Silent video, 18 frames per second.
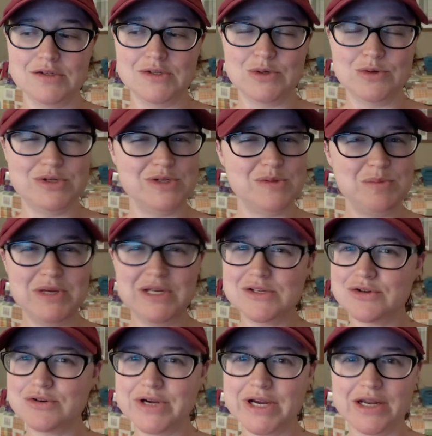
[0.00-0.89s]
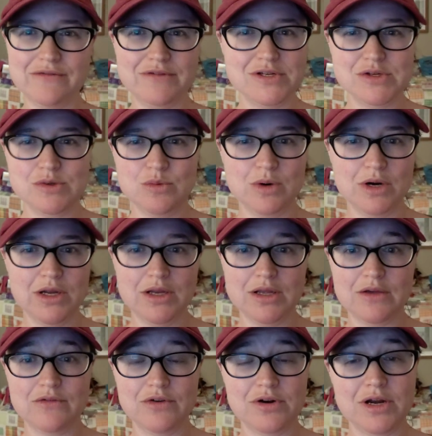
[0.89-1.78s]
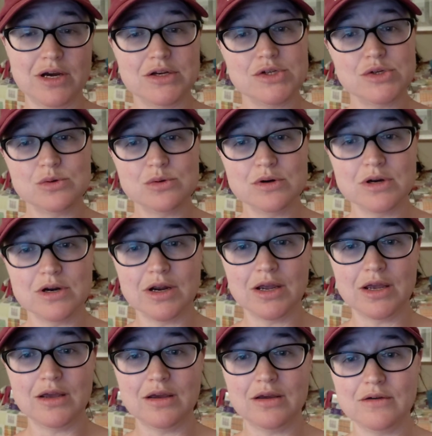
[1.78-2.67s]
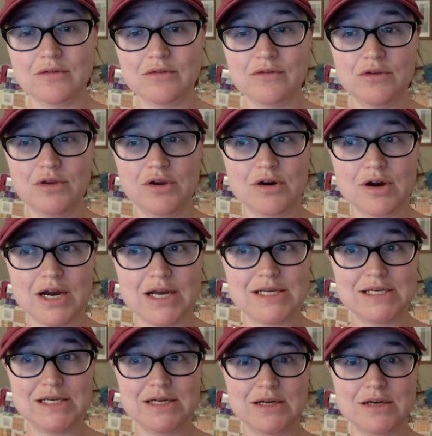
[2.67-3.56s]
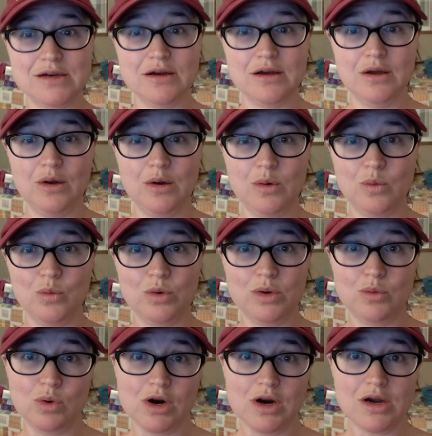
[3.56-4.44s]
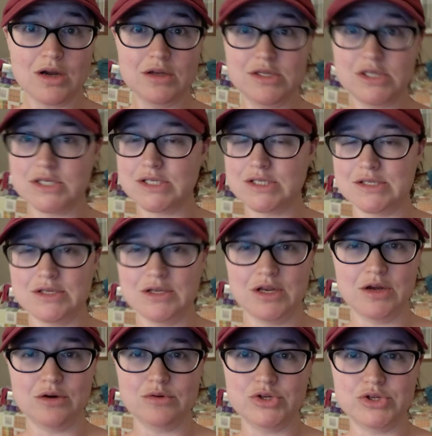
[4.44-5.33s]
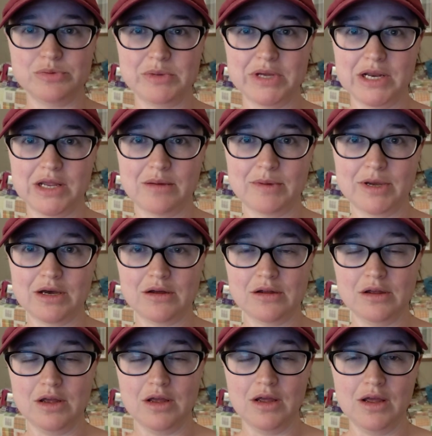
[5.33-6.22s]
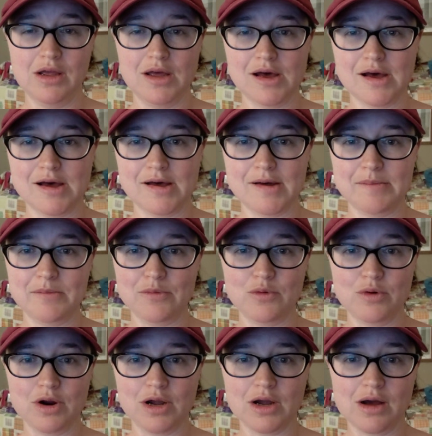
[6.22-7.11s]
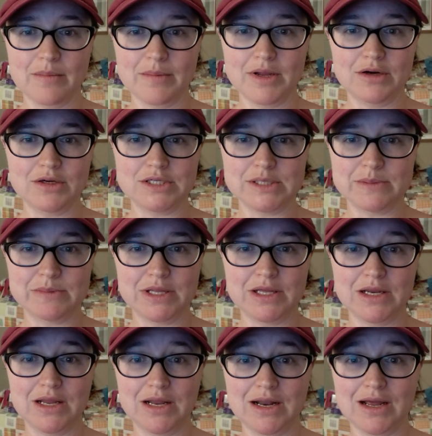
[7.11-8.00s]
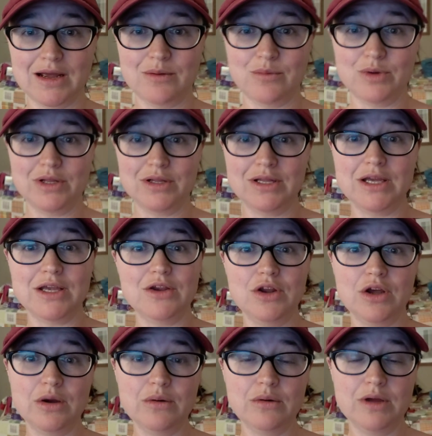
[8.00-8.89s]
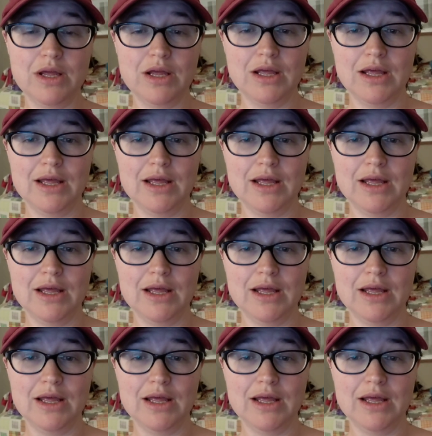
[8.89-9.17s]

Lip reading: So just be as creative as you want. If you're not sure if your idea would work, just, shoot me an email or a comment or something, and I will let you know.